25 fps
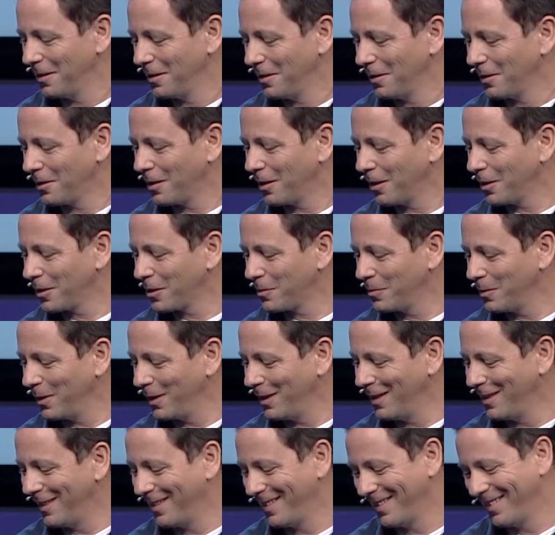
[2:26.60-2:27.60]
Tells me
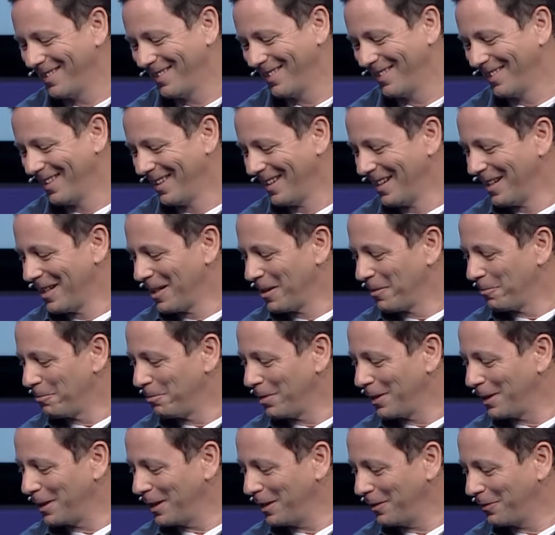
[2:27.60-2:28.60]

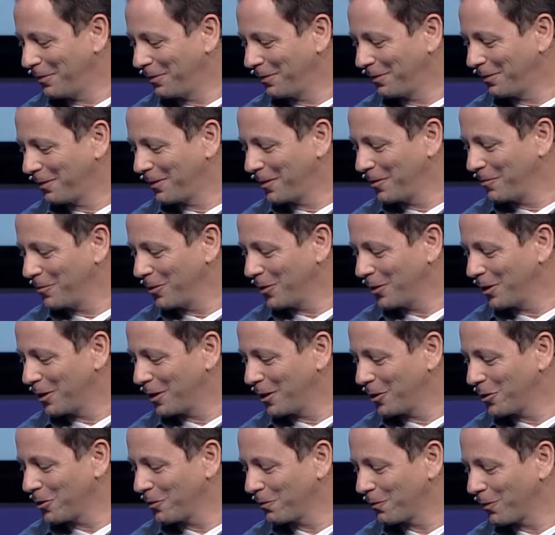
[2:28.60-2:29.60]
belief,
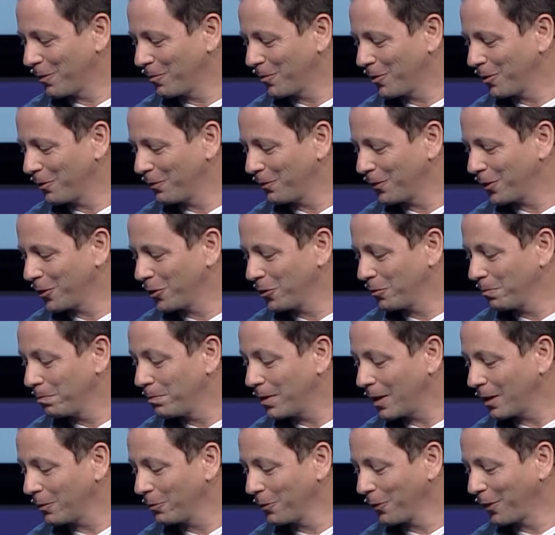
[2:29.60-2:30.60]
communication from conviction,
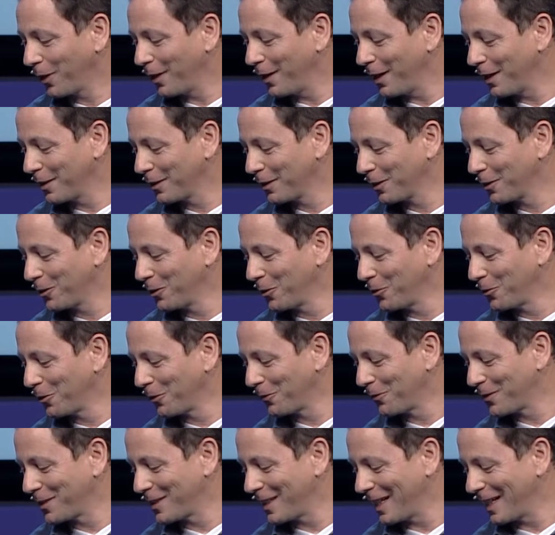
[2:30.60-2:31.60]
but with an undertone of
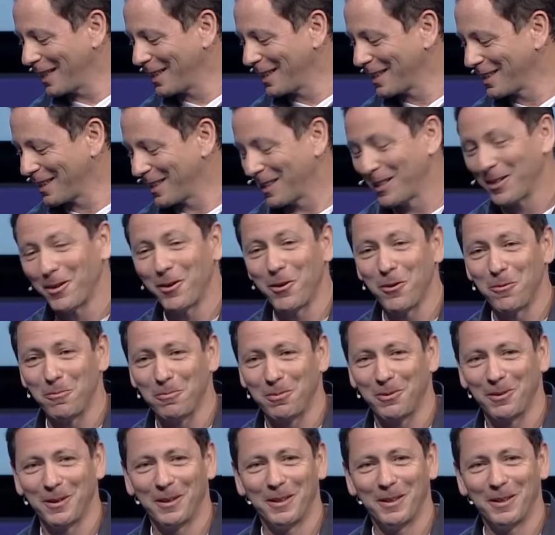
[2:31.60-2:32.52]
sadness and hope.